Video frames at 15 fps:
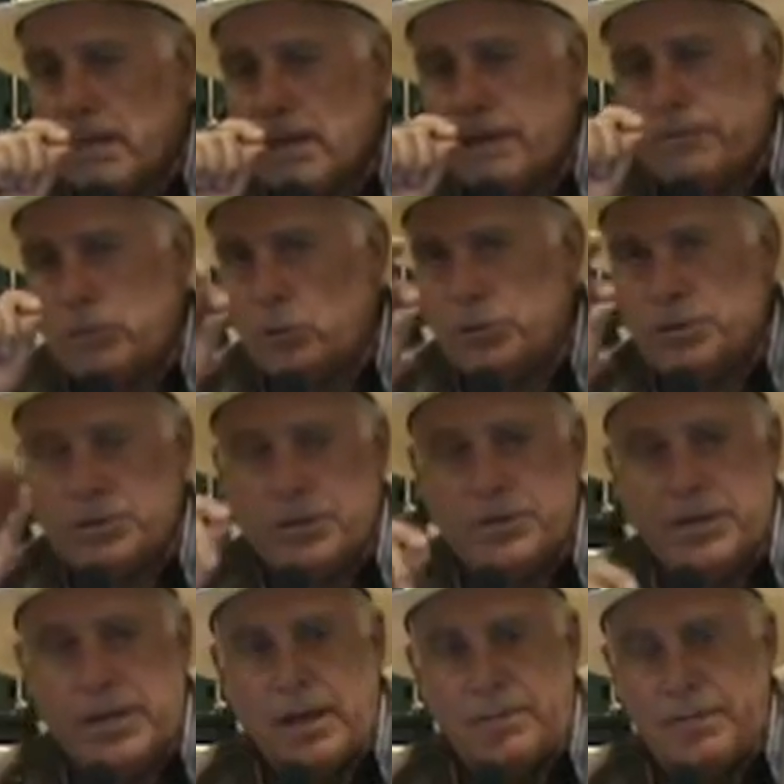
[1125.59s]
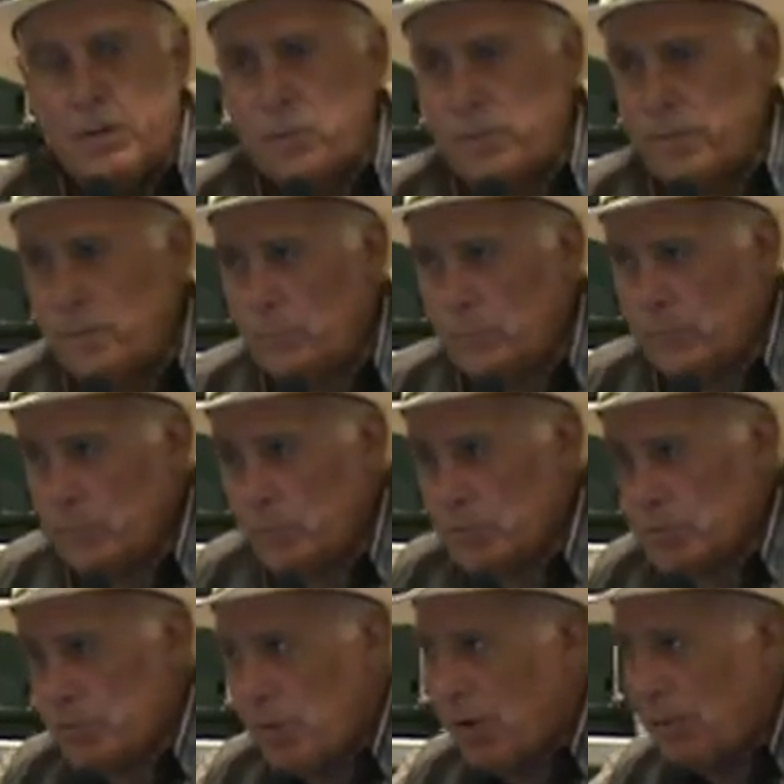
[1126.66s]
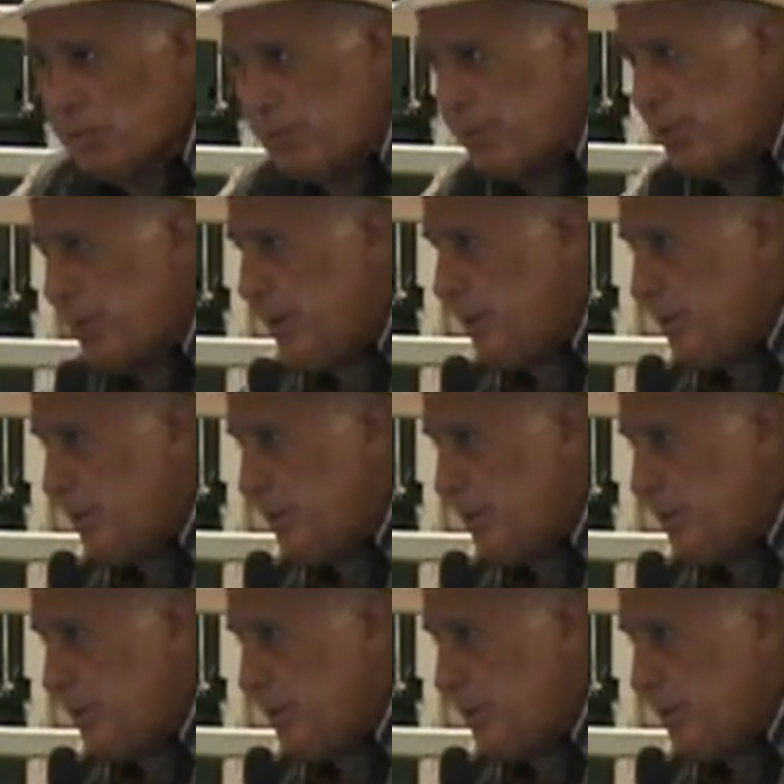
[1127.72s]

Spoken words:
I've told you the other day, I think we're strike 3.